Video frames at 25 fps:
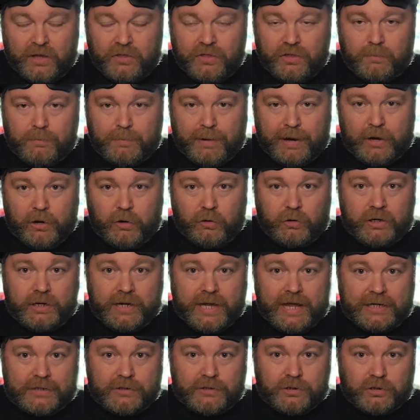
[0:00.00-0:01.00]
the barrel
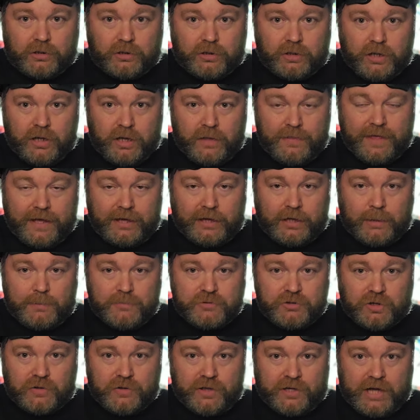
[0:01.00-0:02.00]
connector that
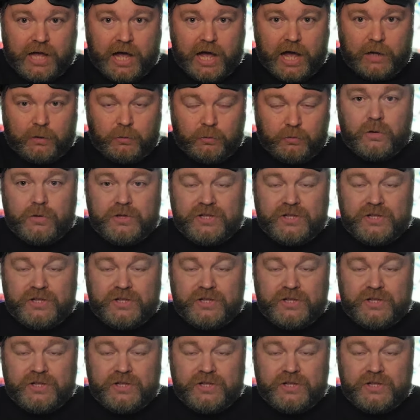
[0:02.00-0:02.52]
comes on the goggles.